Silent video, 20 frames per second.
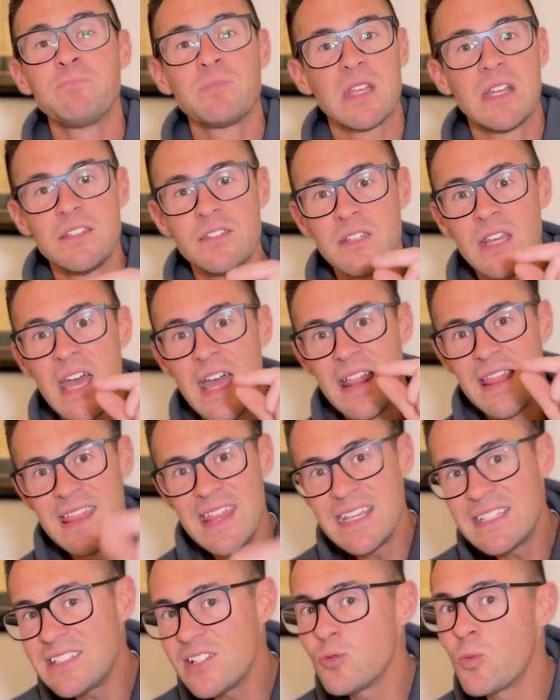because
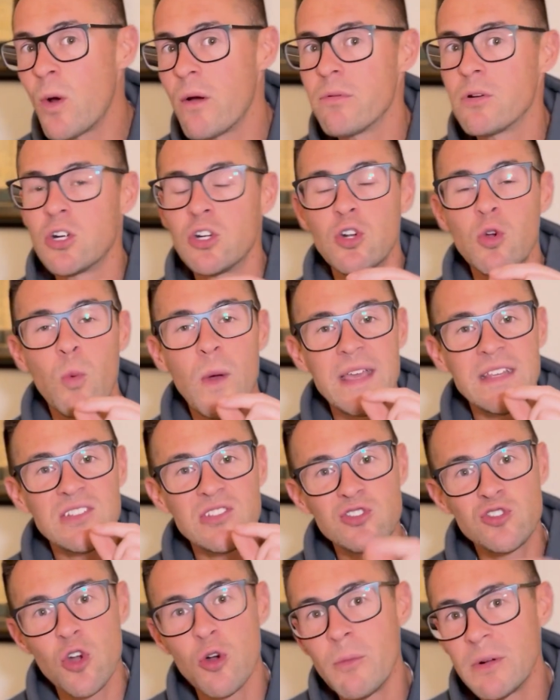this is where we're going to waste
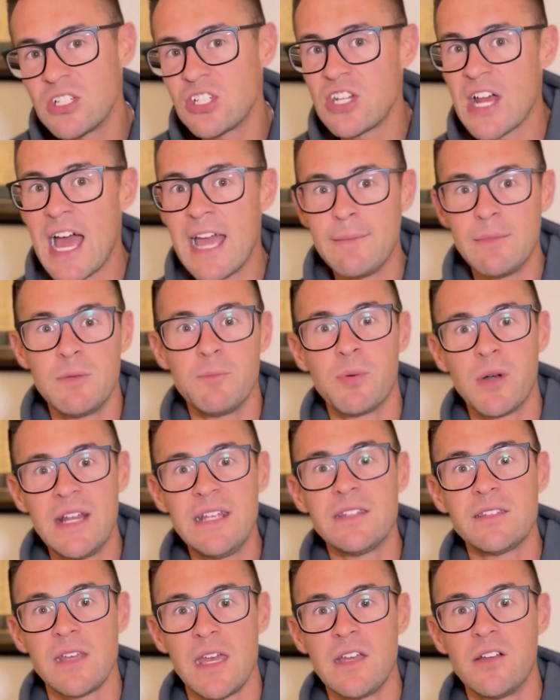so much time in
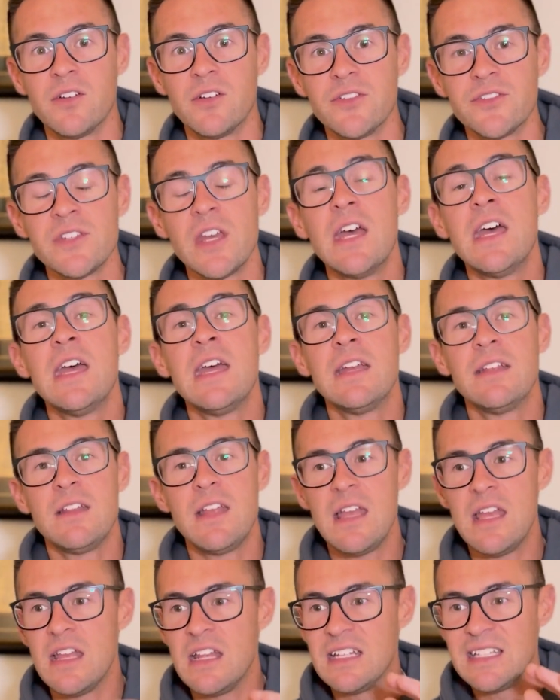brain cycles.
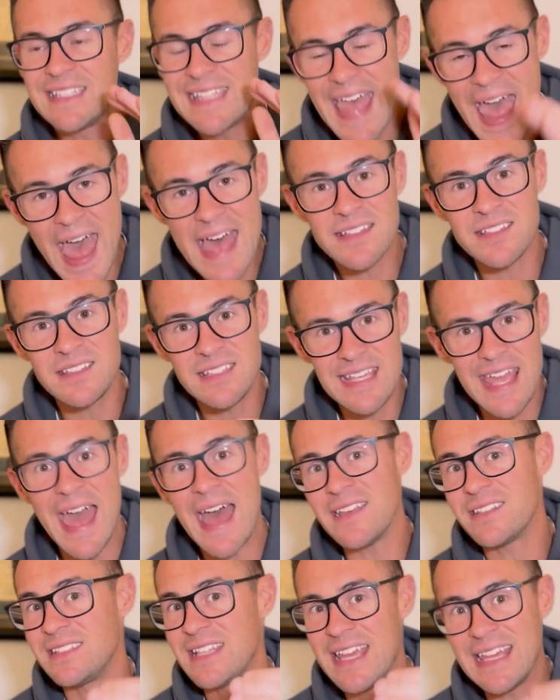Test,
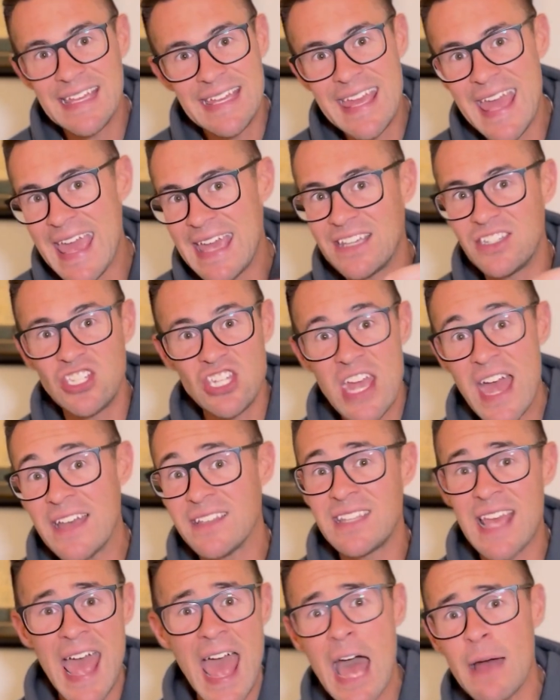yes. Engage,
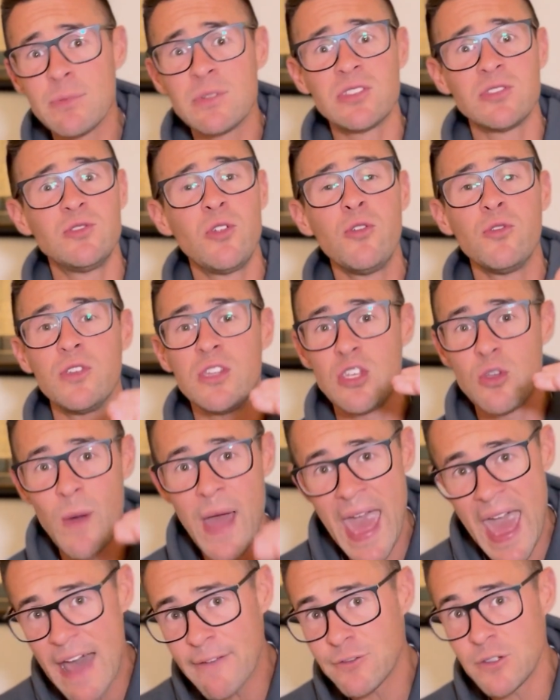yes. Absolutely. You
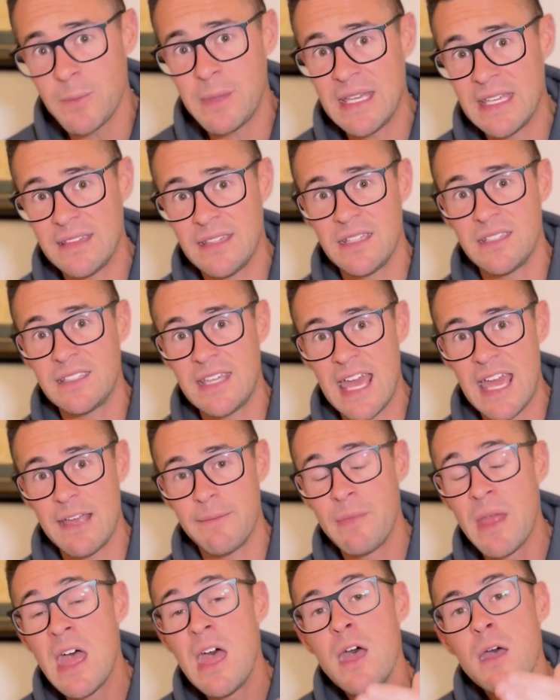have to be in this game,
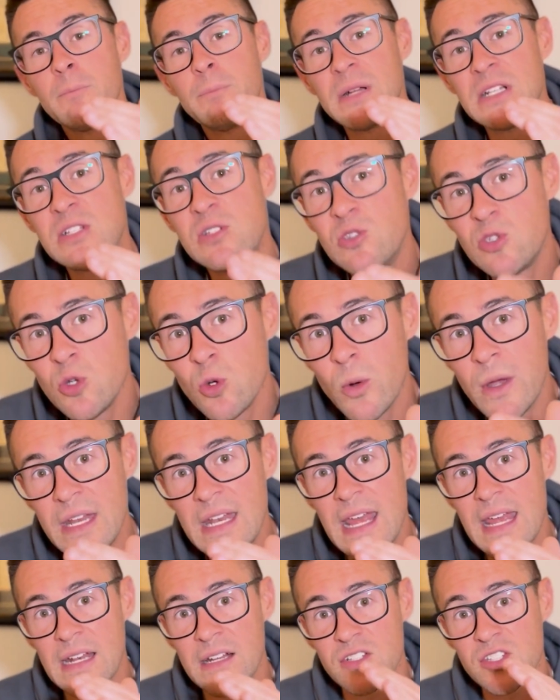but do it
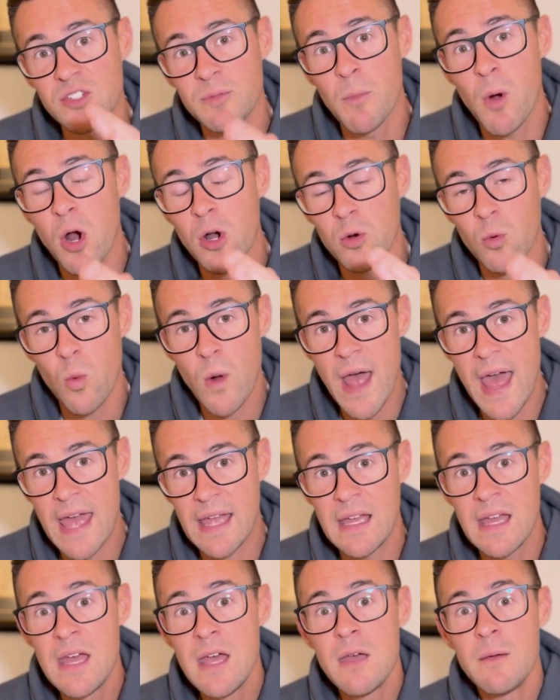in a smart way,
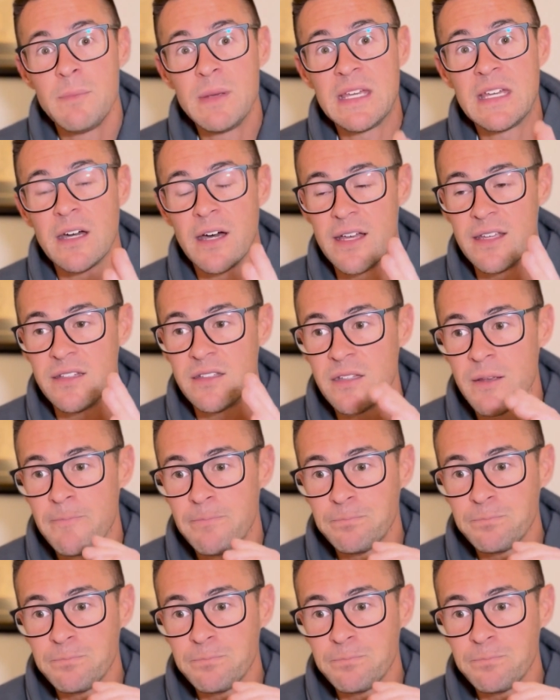because